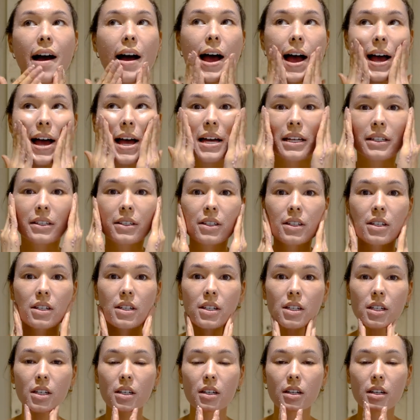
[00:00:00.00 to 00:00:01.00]
and
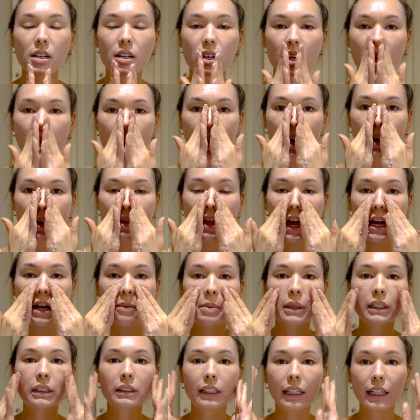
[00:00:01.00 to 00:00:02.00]
they
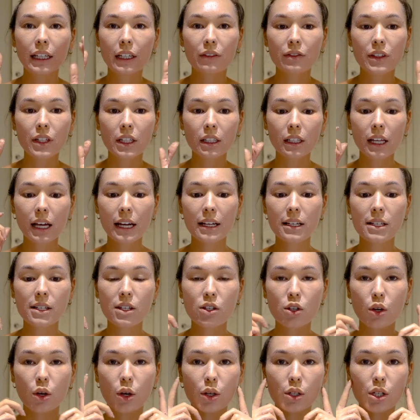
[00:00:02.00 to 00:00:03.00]
believe that like
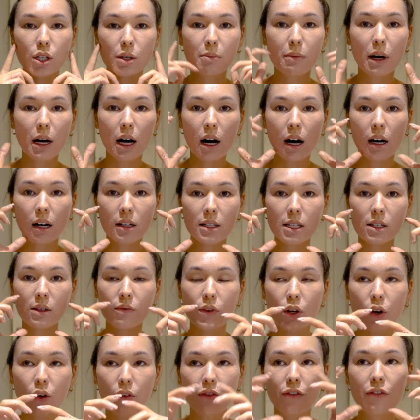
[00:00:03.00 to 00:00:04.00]
certain parts of
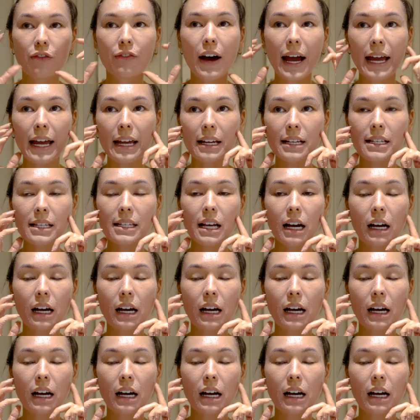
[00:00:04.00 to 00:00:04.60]
your face